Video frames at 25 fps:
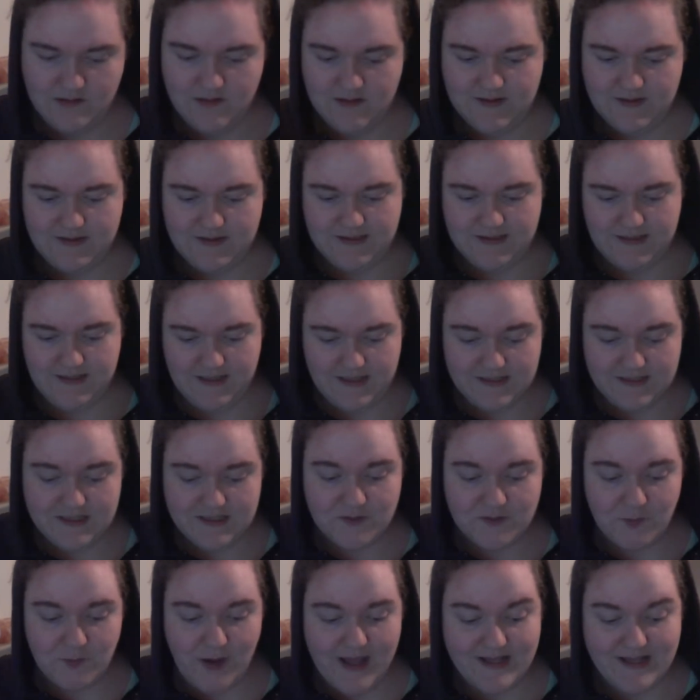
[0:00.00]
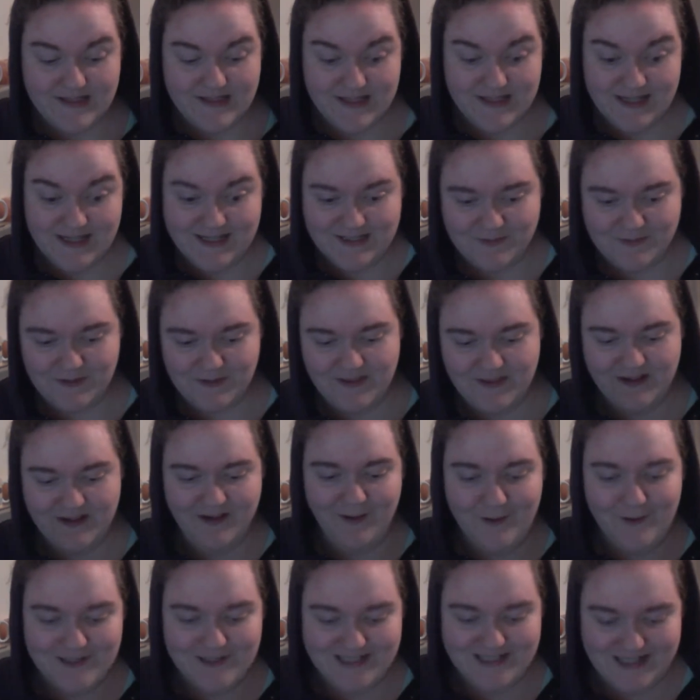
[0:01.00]
See, this is why it's nice when they're
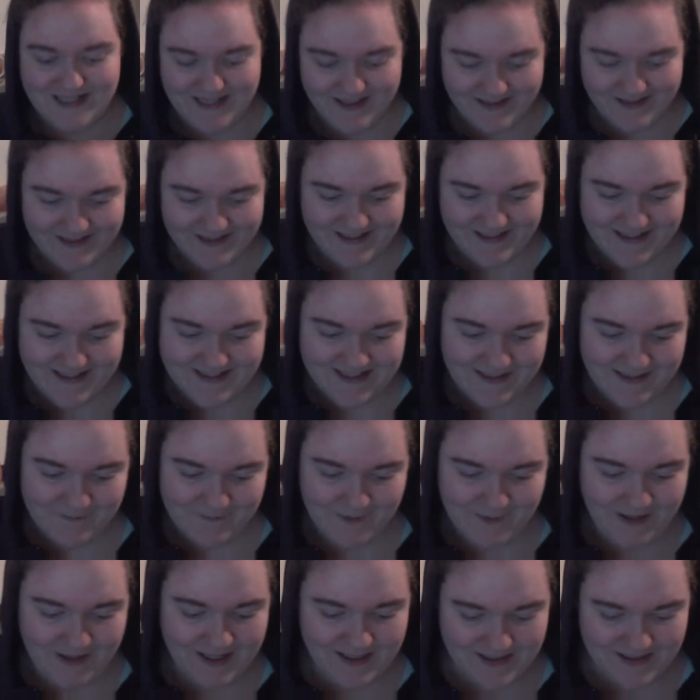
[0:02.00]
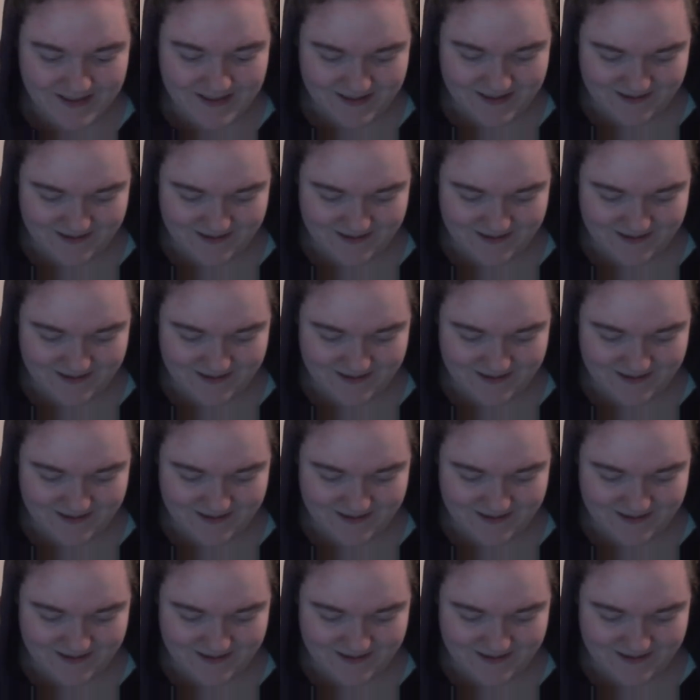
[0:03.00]
glossy. You can easily find.